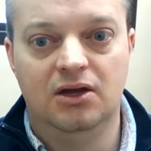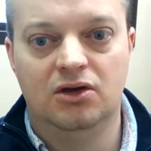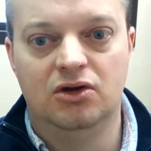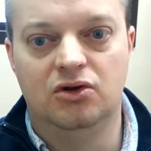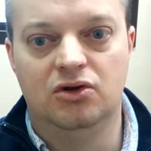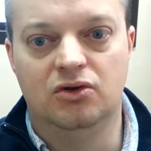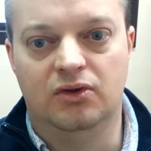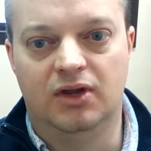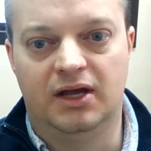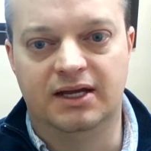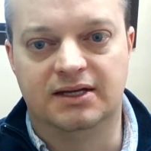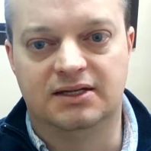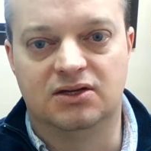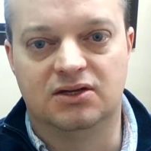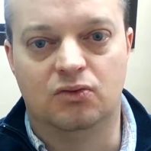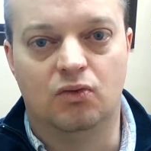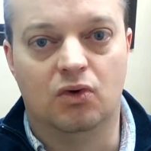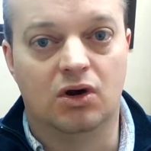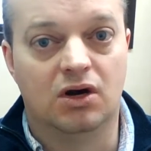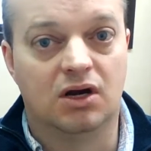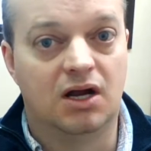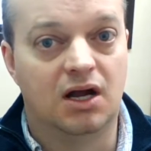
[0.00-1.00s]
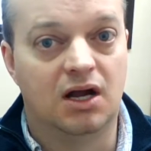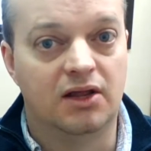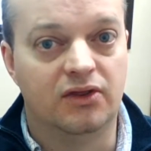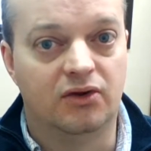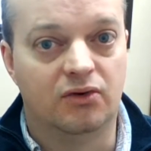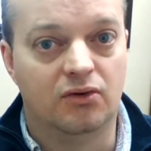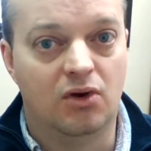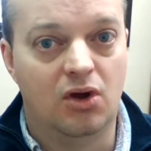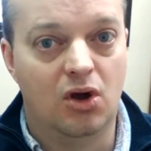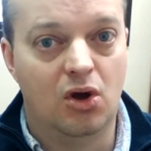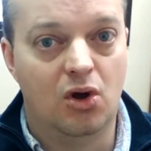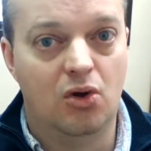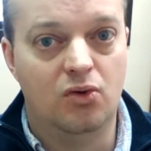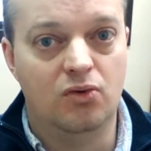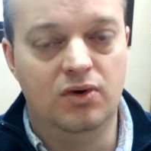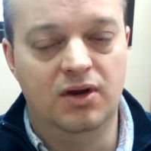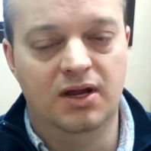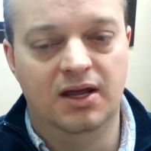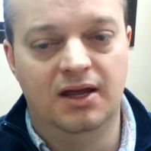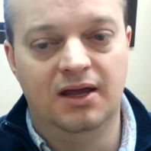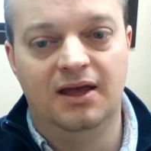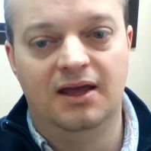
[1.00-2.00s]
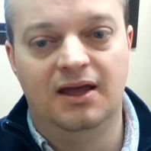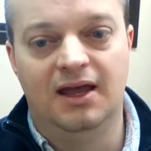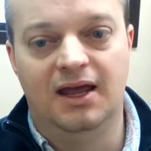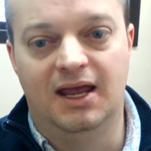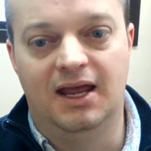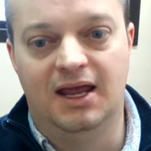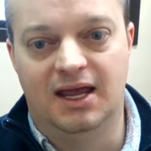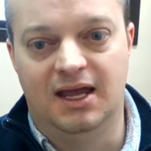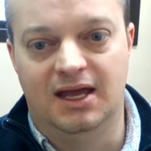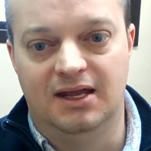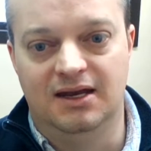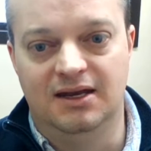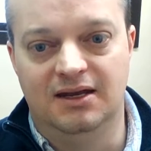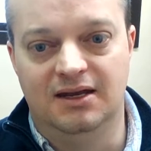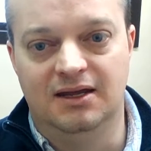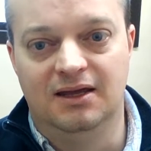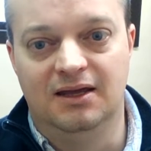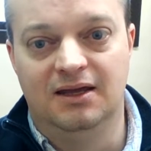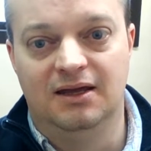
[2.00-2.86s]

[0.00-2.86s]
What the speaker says: who like to work on their own, and